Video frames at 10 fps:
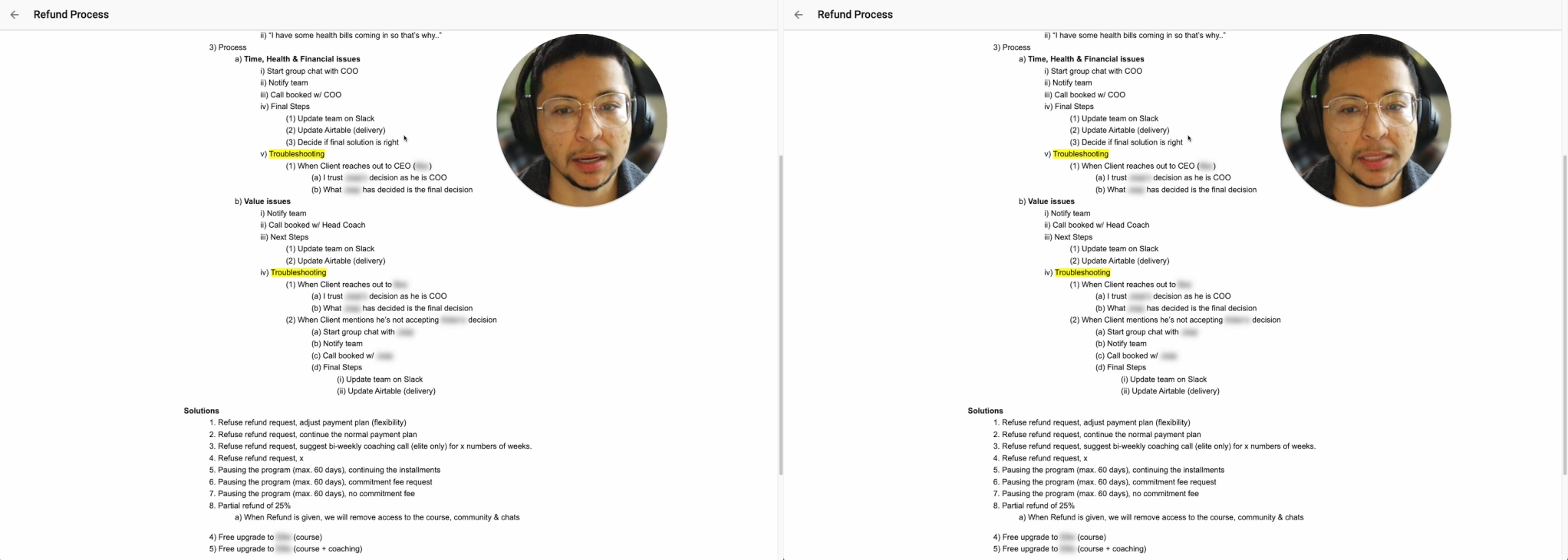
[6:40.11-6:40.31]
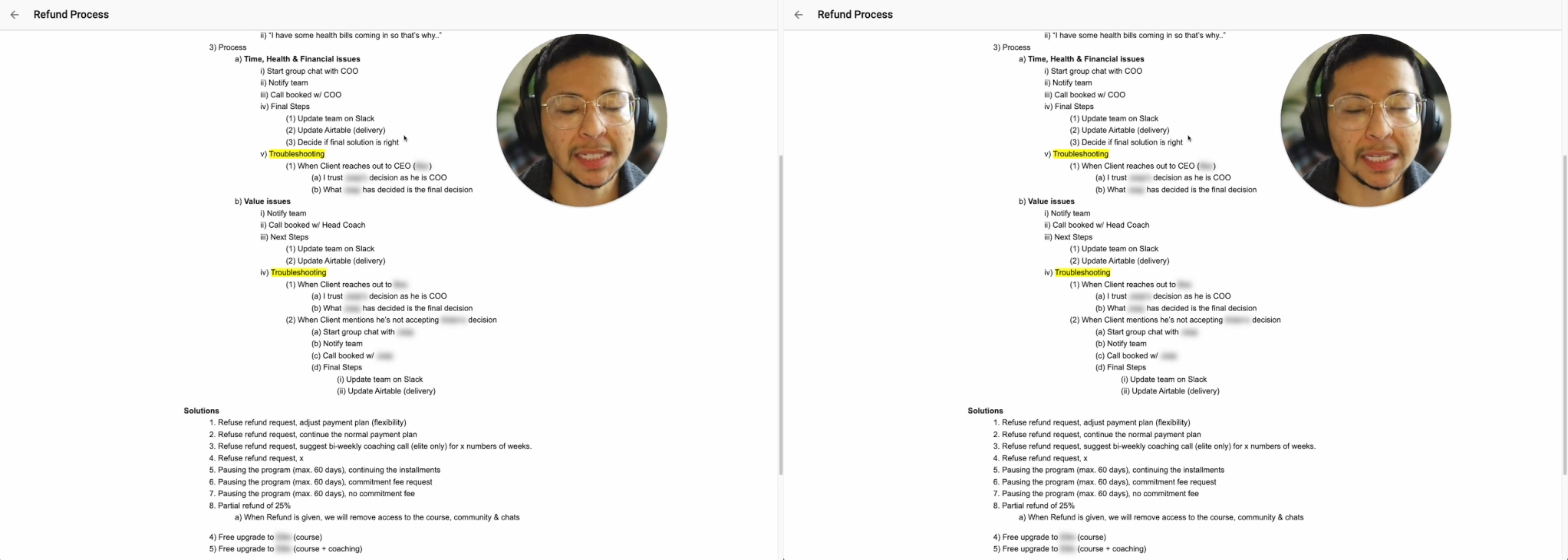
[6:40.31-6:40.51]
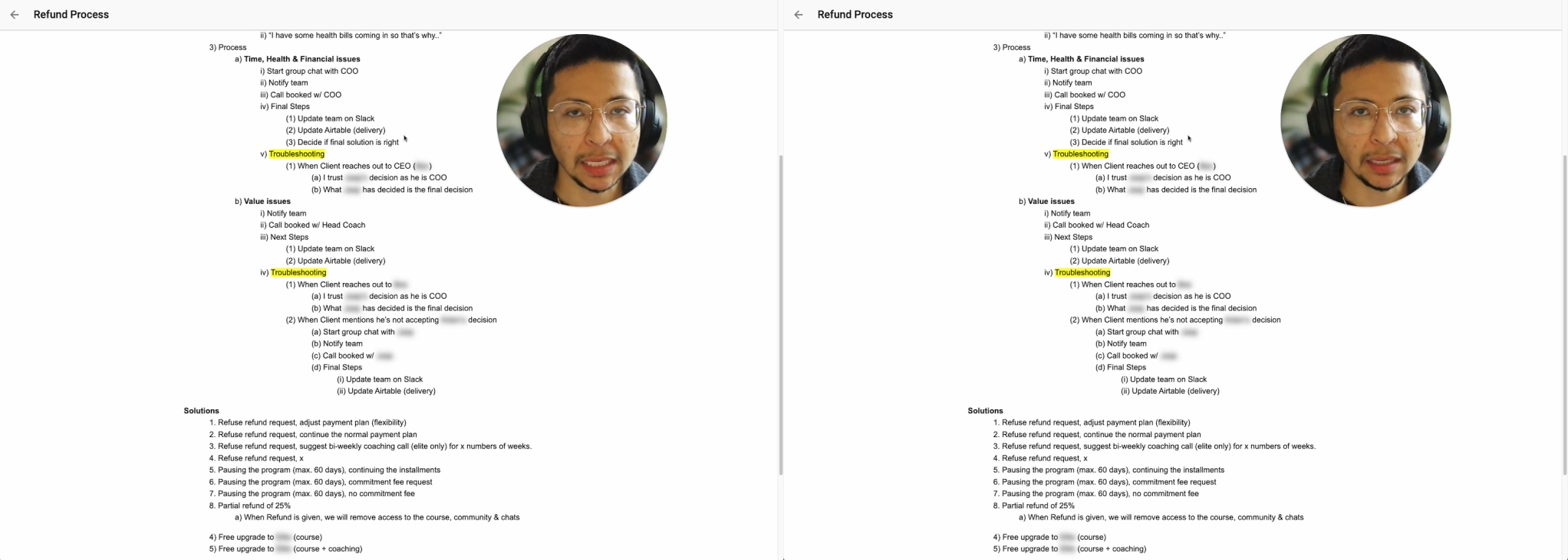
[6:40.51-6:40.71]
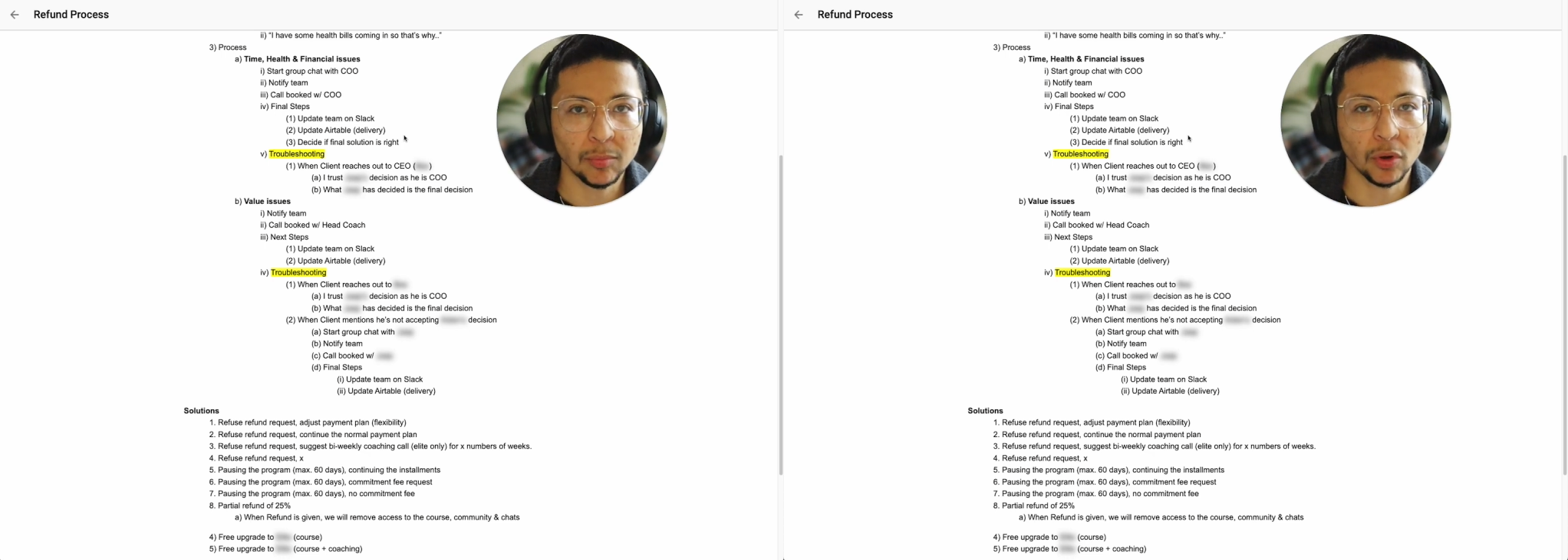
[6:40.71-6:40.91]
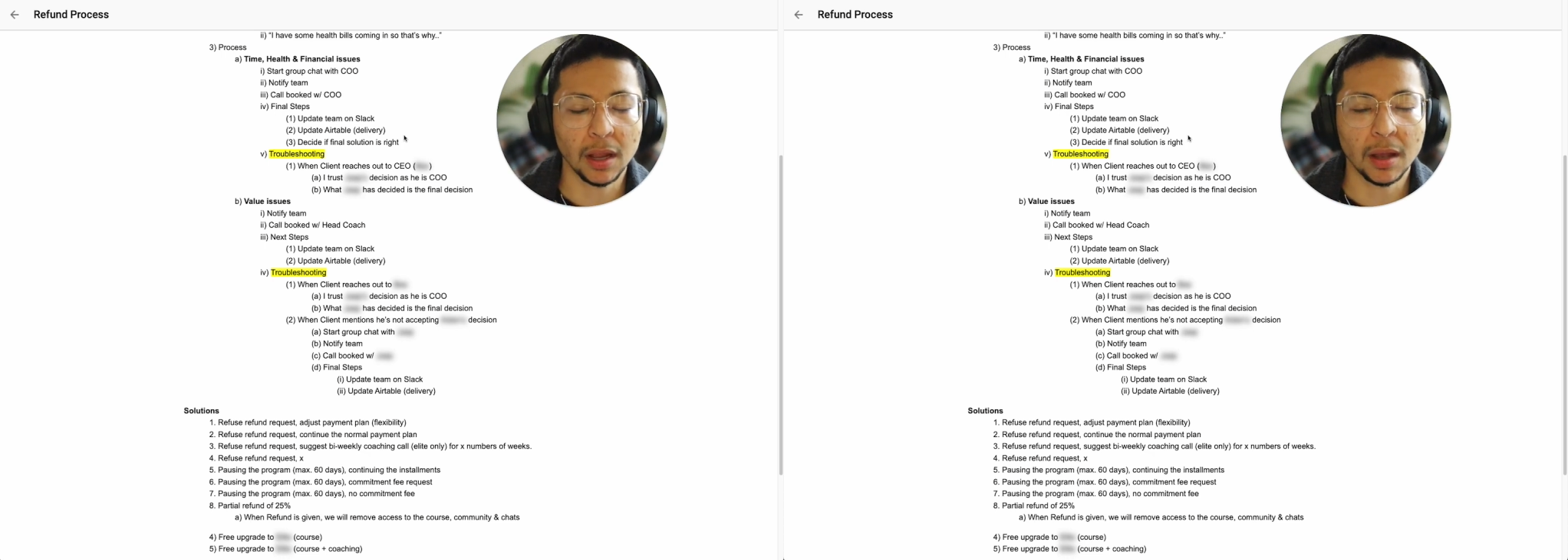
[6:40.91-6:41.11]
team or
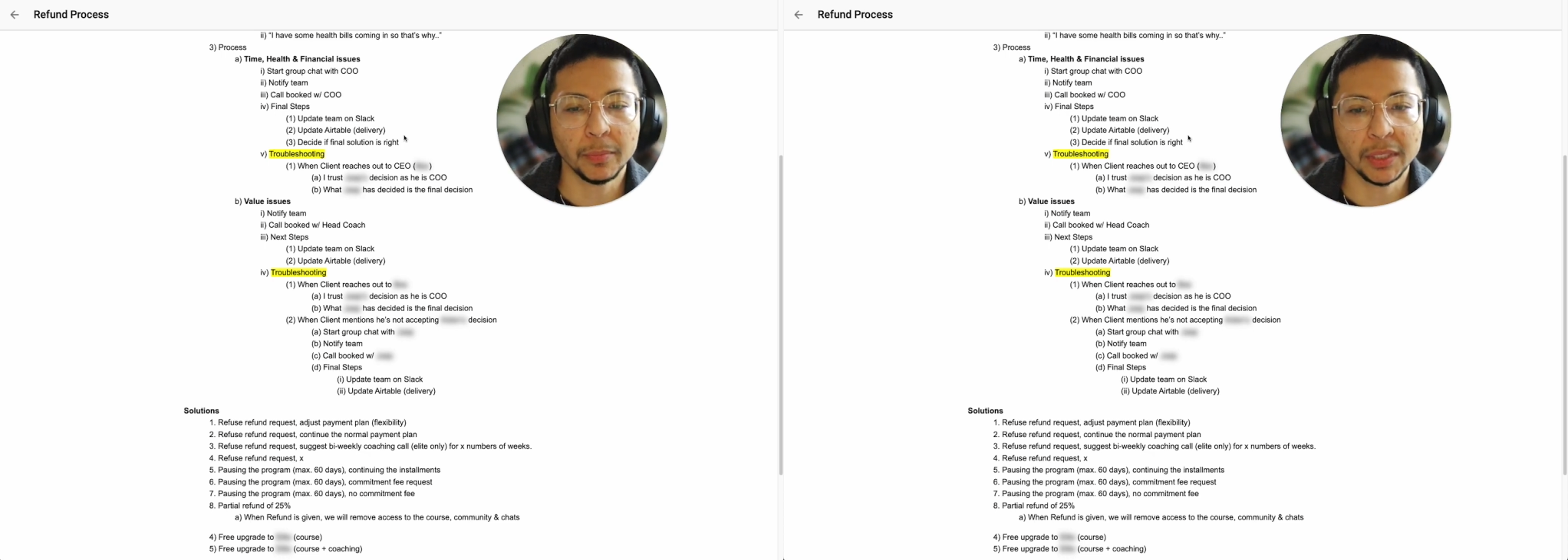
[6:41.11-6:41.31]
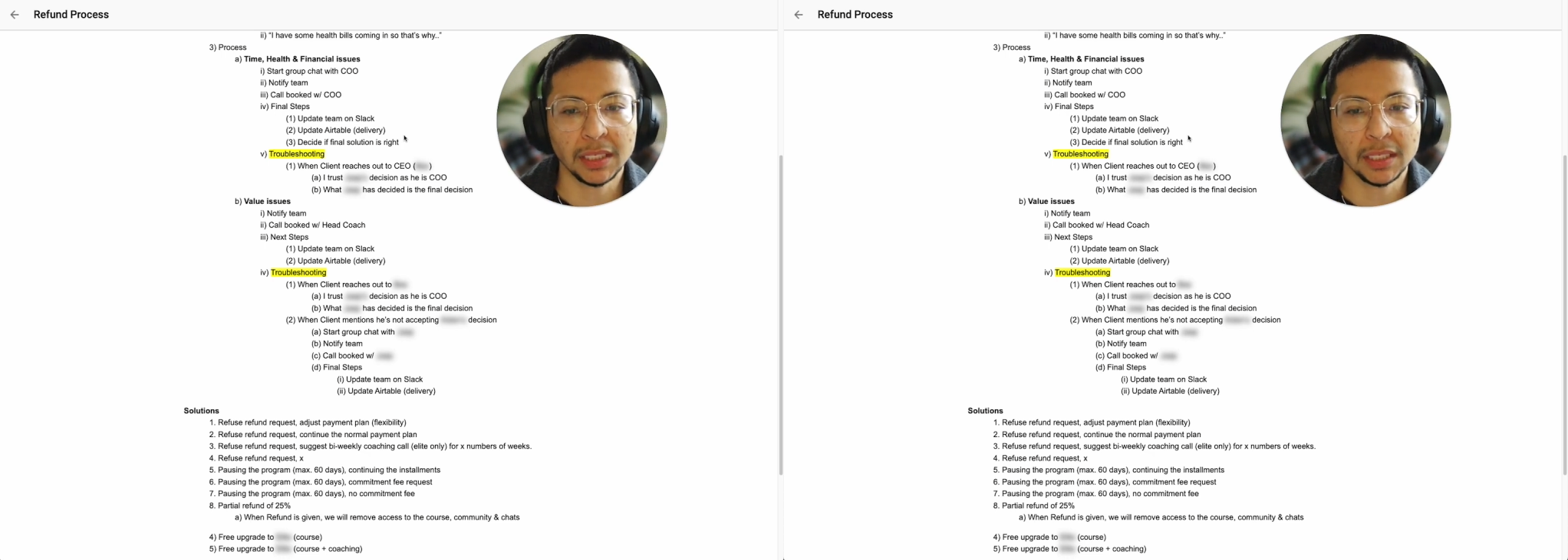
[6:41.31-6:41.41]
company is